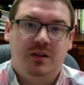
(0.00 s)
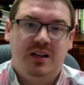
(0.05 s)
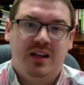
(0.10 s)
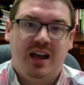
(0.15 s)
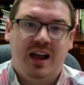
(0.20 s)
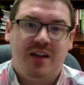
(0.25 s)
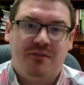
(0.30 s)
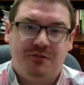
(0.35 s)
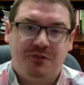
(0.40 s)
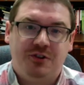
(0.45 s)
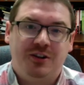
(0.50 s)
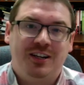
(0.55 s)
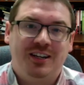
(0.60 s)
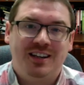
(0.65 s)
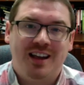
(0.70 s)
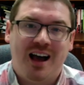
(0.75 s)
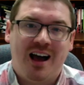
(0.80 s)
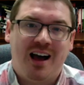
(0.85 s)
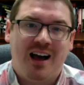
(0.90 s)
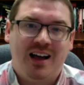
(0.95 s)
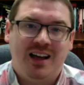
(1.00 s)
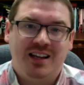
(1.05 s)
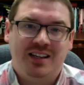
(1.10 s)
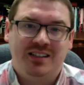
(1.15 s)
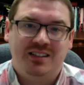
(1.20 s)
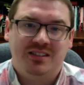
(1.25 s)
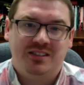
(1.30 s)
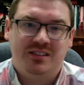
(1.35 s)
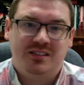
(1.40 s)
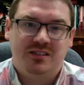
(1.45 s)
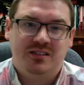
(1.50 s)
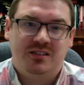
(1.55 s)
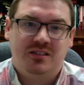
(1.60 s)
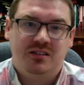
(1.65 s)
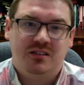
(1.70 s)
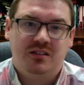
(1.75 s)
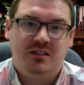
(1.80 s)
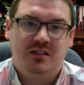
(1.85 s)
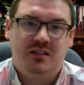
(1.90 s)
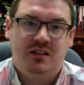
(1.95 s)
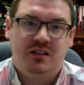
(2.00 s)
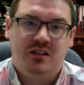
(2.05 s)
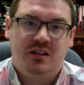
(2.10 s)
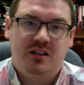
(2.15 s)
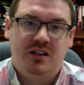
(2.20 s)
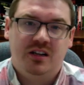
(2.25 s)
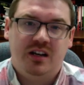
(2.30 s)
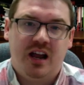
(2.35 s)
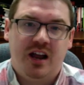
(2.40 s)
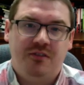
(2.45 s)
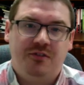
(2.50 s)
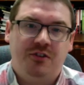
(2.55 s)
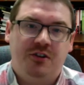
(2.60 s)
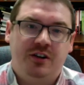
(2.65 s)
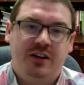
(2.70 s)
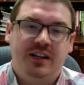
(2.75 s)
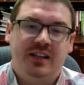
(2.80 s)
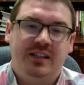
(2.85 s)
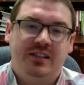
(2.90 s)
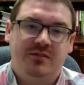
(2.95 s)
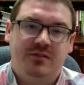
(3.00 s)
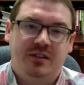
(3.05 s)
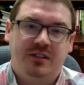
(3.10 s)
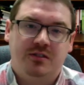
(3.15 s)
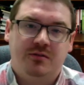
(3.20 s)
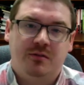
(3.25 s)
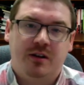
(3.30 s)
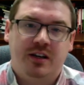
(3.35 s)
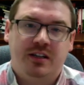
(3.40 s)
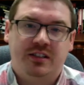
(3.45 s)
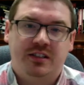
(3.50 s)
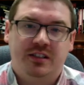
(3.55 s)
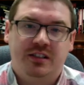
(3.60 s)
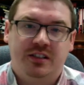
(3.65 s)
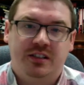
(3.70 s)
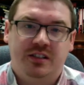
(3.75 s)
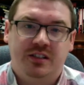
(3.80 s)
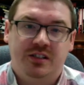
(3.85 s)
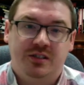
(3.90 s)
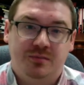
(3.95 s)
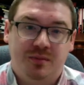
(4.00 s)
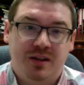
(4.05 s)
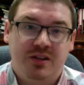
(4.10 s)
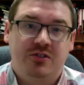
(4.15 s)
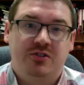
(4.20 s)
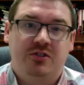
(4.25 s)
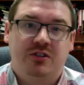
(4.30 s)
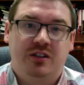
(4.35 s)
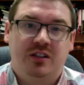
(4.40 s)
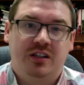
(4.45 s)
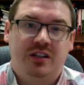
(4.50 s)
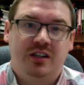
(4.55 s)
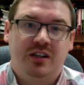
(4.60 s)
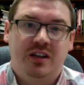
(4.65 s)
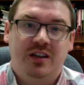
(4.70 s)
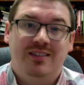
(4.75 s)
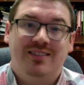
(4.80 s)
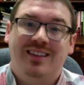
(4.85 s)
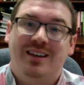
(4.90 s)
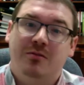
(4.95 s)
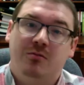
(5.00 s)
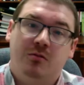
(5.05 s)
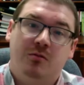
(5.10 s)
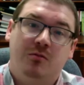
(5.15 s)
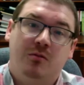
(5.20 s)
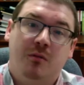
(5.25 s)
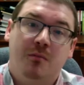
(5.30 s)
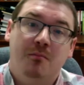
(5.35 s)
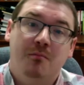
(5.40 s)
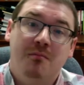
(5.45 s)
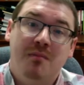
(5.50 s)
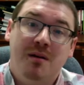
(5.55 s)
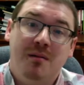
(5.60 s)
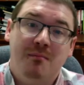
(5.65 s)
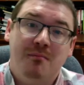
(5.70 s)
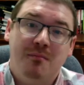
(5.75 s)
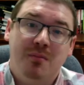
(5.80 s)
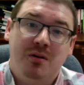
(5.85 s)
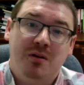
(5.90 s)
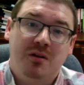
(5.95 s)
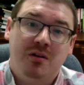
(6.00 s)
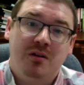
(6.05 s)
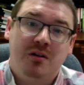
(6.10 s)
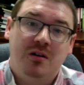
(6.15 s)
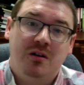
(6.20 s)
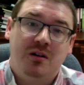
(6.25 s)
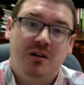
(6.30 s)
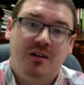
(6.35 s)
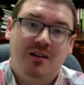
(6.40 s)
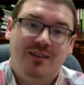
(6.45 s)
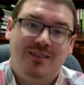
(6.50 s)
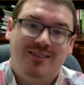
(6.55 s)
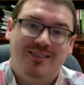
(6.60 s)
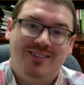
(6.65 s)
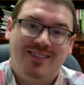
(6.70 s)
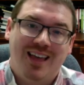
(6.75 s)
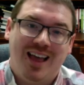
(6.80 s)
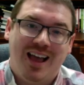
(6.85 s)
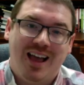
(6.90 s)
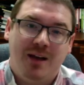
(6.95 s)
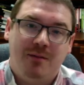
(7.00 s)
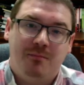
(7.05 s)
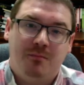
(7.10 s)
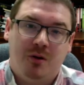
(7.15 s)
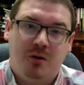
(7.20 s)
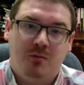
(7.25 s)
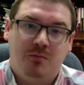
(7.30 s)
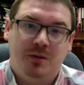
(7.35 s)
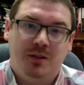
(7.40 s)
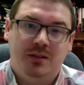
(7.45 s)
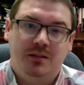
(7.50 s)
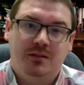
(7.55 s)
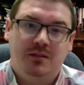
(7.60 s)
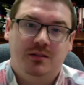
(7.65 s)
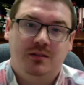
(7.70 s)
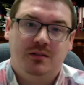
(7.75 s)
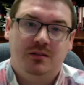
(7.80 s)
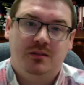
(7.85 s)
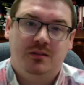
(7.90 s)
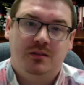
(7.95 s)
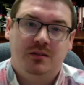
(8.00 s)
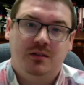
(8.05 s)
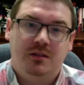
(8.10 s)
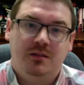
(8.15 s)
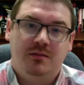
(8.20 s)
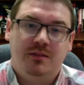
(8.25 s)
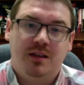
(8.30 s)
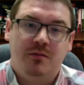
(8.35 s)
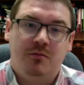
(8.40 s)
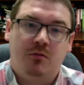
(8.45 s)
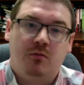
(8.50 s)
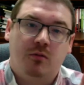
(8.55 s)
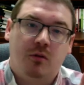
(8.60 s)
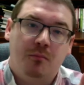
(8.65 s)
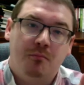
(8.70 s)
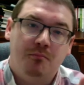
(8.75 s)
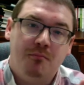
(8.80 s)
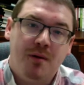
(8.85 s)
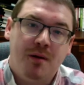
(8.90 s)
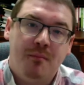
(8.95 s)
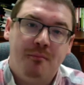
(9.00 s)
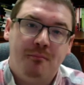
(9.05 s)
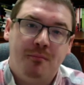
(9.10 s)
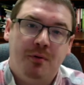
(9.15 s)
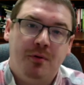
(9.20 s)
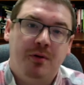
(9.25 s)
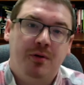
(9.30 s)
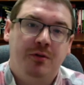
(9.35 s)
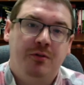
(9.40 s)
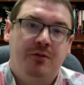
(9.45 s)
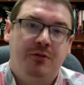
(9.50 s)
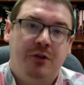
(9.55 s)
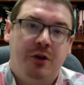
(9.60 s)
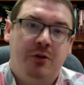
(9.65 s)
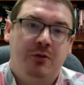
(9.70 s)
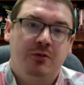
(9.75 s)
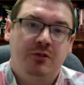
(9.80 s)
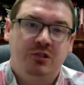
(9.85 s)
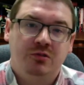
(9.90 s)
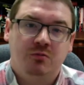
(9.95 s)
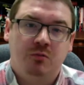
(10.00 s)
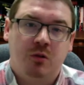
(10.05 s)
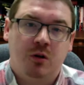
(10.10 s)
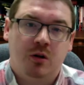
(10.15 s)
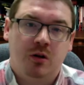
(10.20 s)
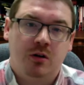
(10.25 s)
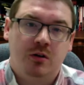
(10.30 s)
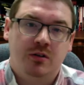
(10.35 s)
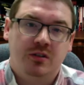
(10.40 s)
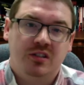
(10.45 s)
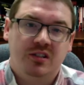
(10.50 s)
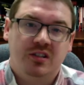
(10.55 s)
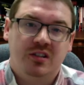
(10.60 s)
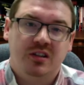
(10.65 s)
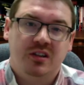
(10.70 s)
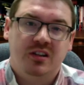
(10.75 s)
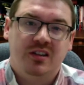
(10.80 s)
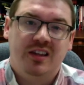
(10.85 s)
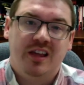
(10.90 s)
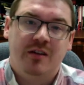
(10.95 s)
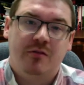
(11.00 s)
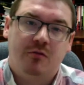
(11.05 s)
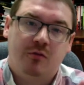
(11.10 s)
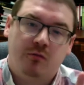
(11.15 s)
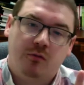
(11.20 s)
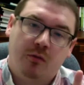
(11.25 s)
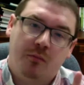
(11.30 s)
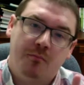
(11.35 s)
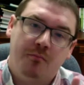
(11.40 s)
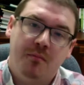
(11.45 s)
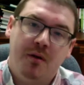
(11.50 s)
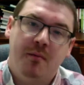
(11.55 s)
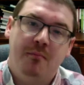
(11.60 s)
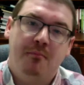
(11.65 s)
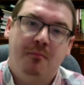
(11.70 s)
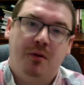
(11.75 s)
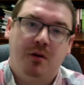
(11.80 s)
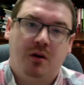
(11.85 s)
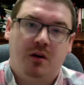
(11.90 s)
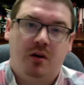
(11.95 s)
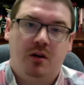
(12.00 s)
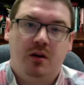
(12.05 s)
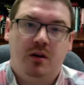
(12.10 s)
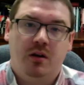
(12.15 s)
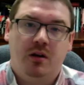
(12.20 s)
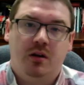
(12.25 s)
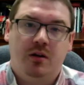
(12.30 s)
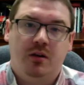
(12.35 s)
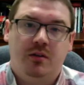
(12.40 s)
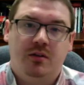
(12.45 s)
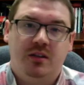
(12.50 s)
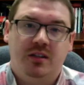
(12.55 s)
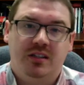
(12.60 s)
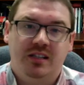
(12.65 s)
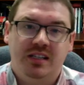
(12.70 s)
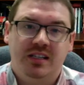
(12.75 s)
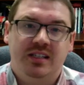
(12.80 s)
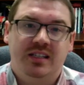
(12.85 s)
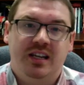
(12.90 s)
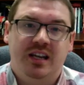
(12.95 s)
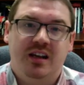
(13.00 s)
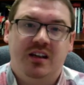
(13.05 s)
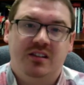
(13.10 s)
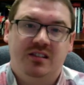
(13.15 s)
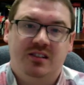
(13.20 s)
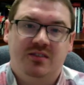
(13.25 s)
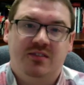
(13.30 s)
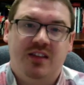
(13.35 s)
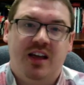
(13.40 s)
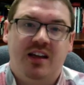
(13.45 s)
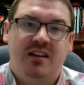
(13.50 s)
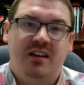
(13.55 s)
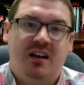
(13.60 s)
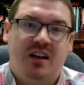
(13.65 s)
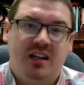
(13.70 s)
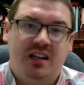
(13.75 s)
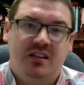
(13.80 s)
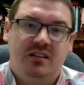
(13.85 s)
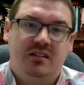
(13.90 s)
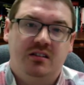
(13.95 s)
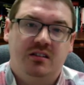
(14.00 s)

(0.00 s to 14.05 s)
After he dies, and after he is resurrected especially, They will remember that moment. They will remember those words. They will remember the details of that night.